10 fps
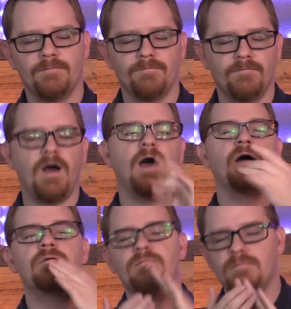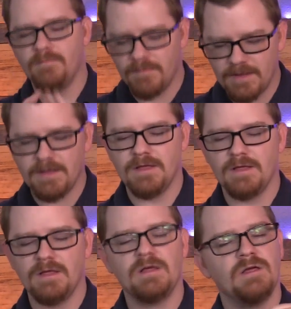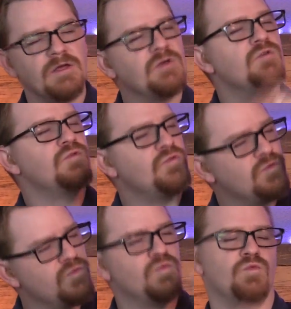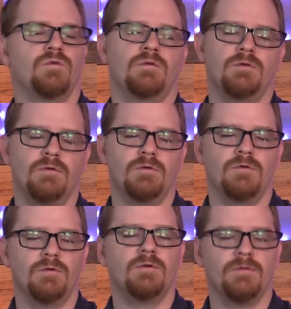And for those people who are watching, I hope they have peace in you.